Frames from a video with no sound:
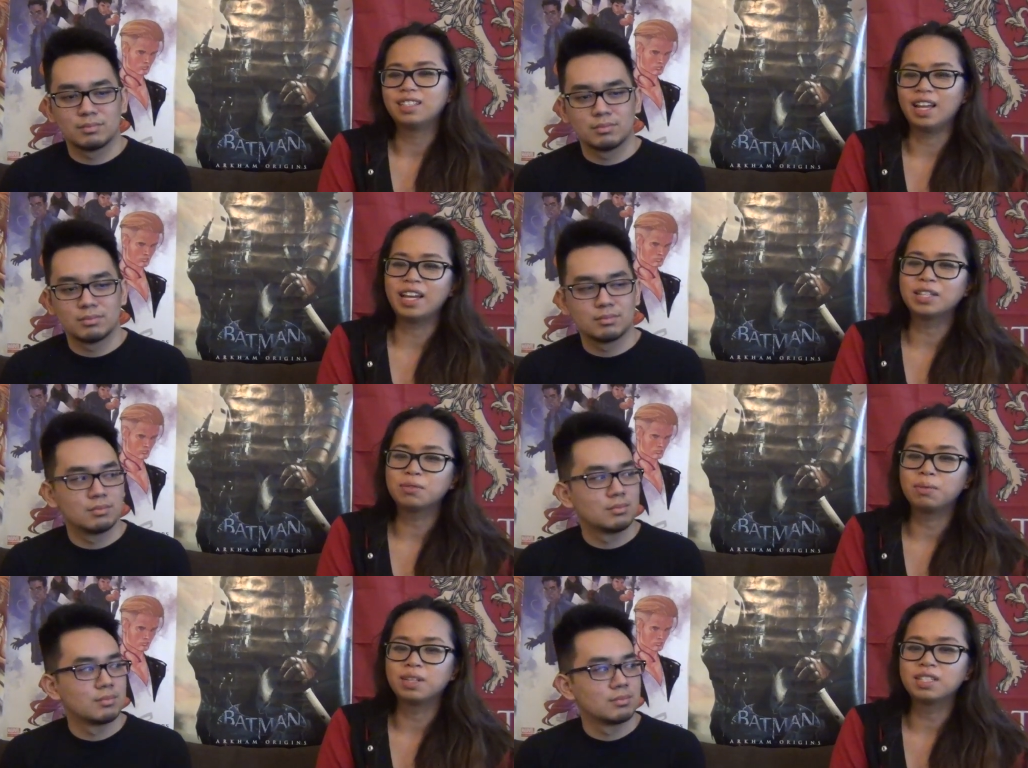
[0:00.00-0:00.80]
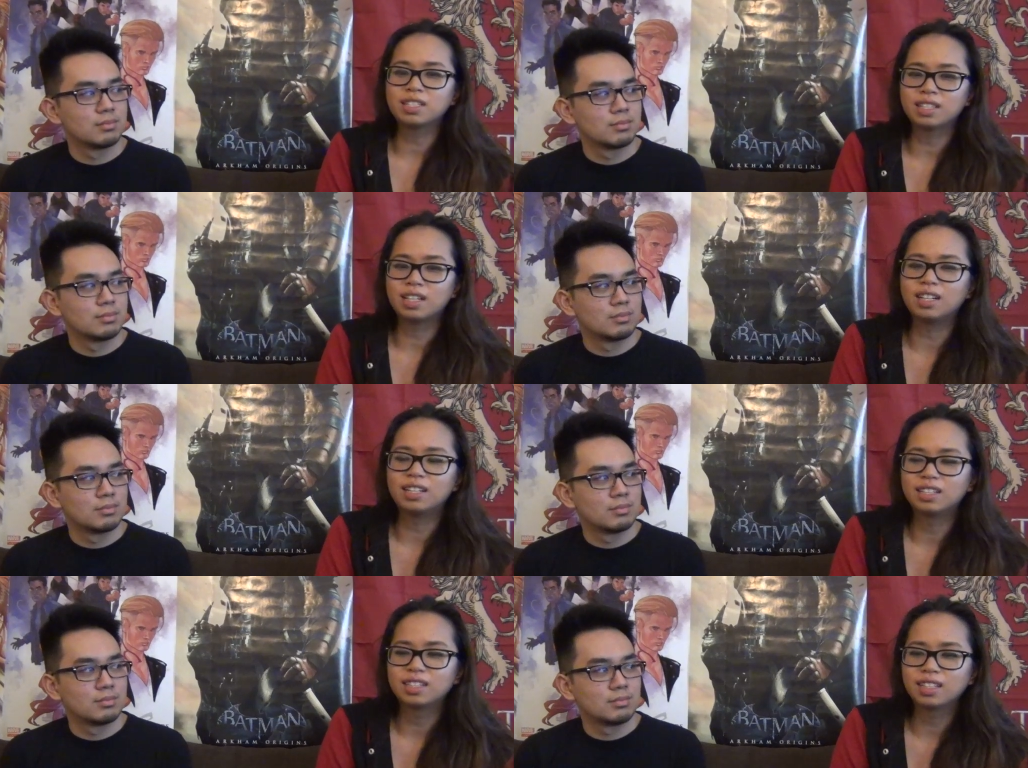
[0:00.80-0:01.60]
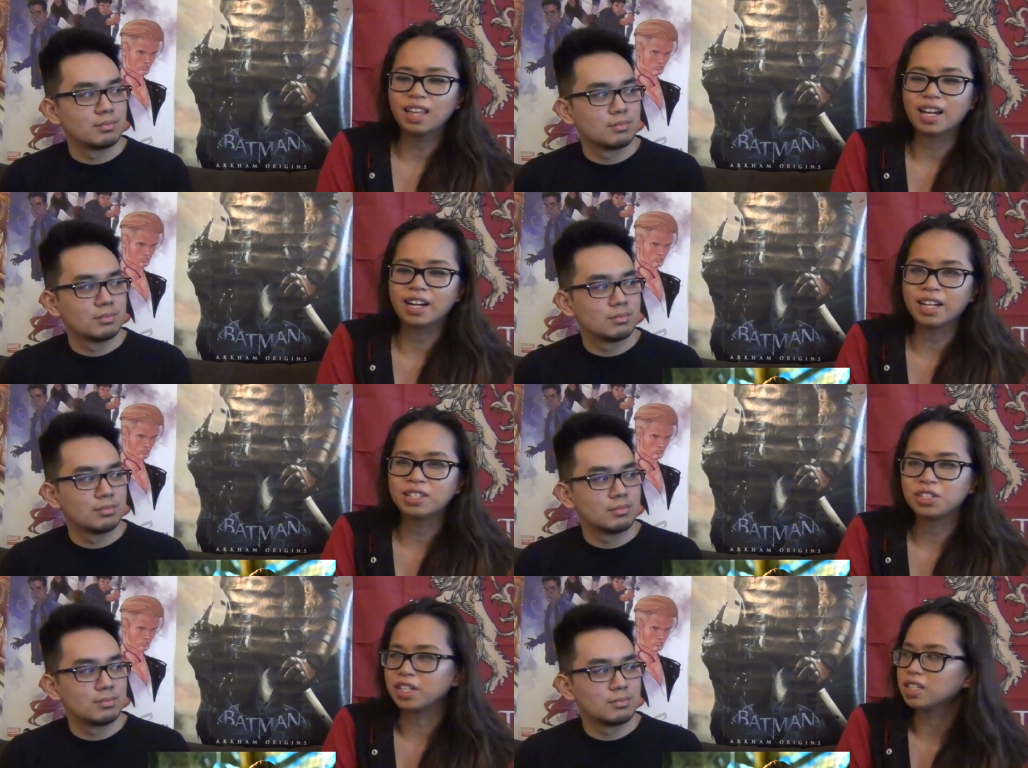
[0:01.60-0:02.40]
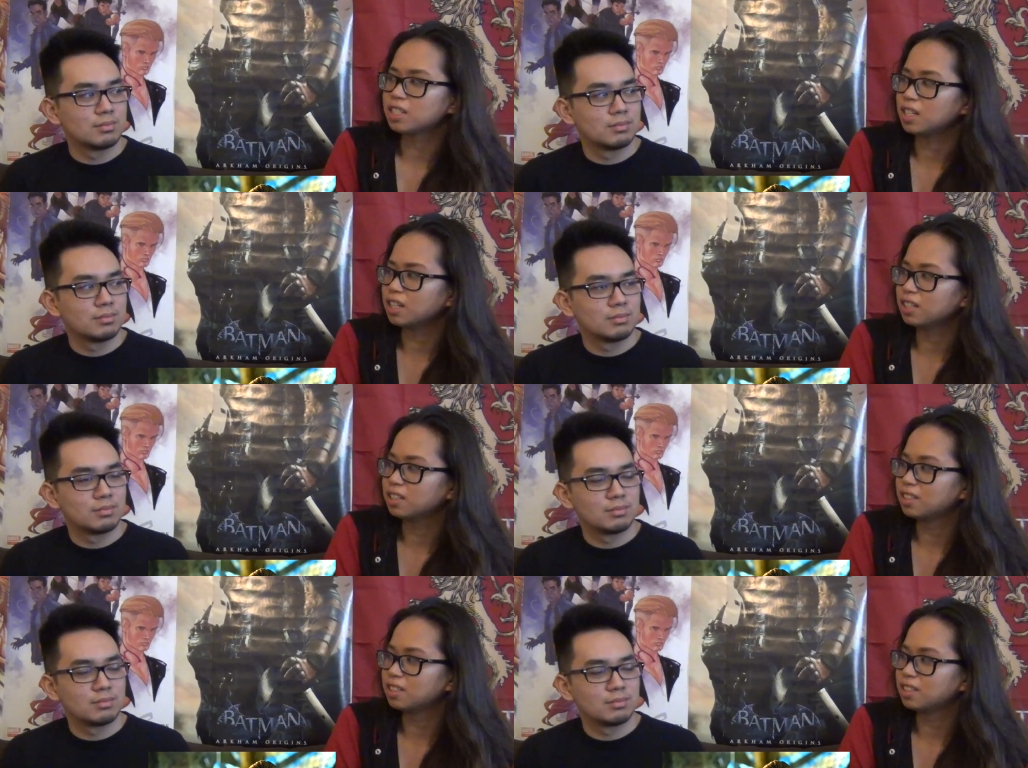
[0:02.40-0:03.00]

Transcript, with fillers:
Speaker 1: liked was the Clary and Jace scene.